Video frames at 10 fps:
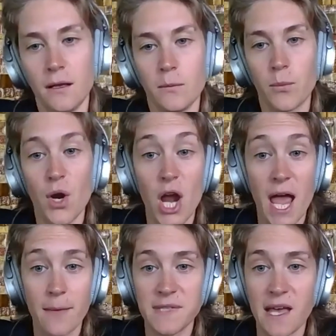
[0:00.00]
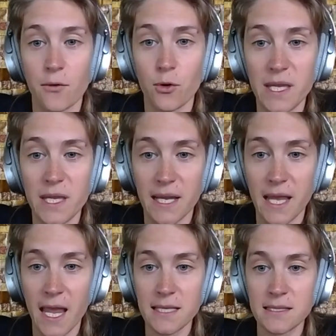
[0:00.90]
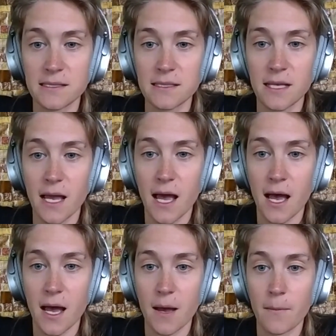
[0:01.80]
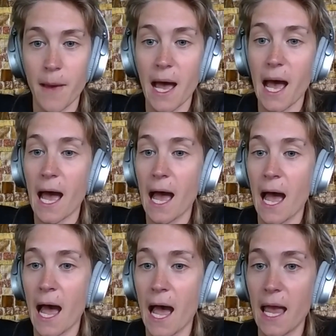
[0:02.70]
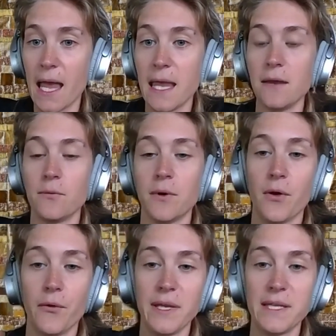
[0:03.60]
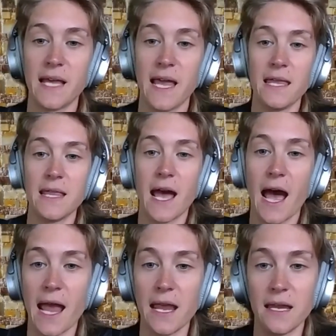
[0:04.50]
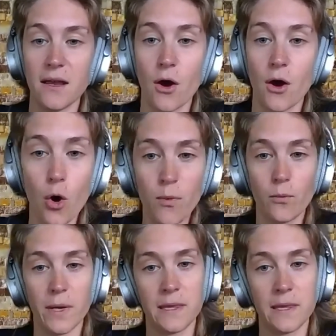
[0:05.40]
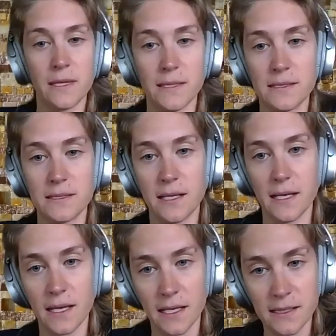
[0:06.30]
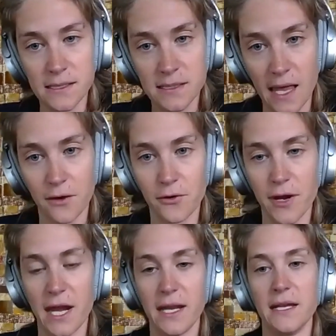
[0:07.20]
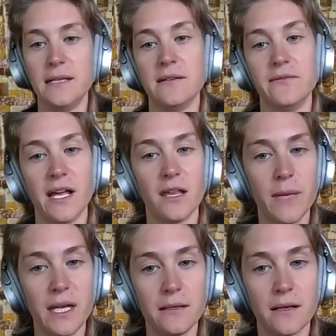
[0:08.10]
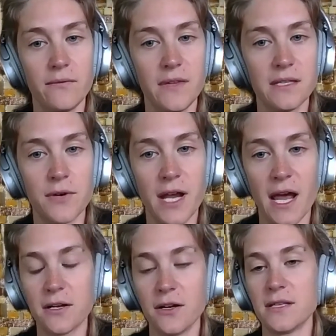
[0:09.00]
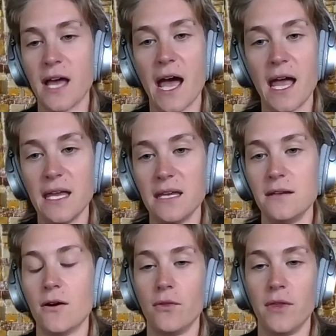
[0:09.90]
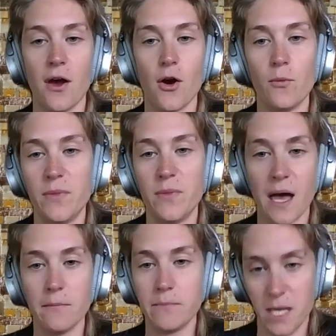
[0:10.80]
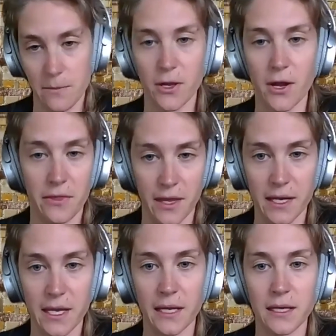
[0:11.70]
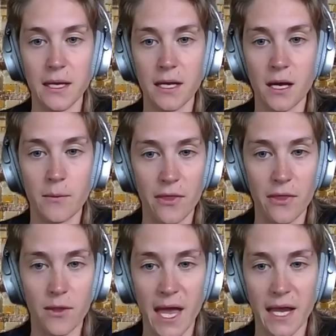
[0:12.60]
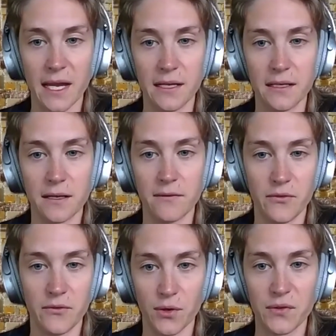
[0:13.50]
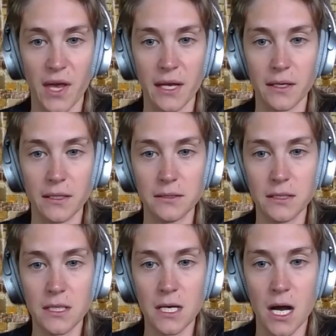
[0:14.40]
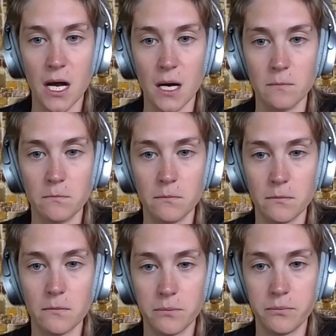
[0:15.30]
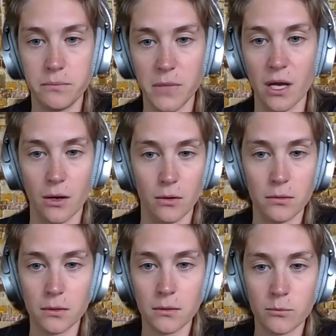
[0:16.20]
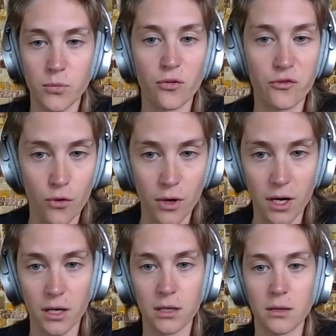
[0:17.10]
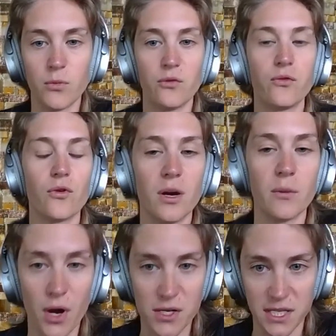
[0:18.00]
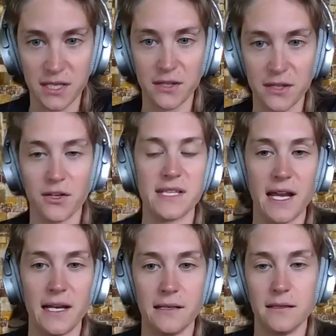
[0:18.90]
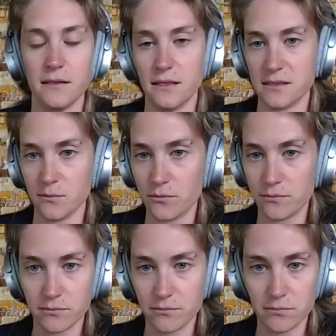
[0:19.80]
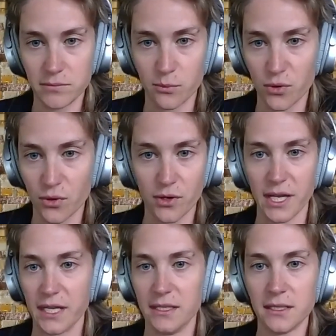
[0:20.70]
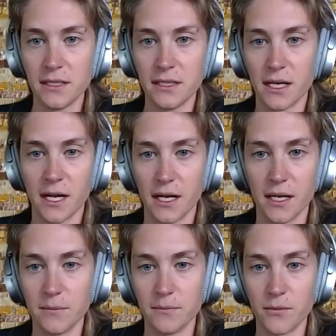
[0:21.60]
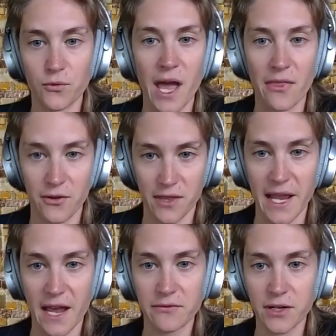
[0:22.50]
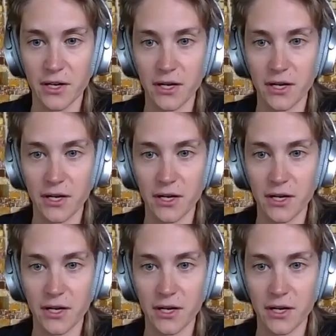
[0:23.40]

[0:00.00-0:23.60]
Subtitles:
Perhaps that will be the case. I will only say that I hope with this accelerated development of these reactors, I only hope that people are thinking about the back end of the fuel cycle, you know, before a particular design is deployed, rather than after.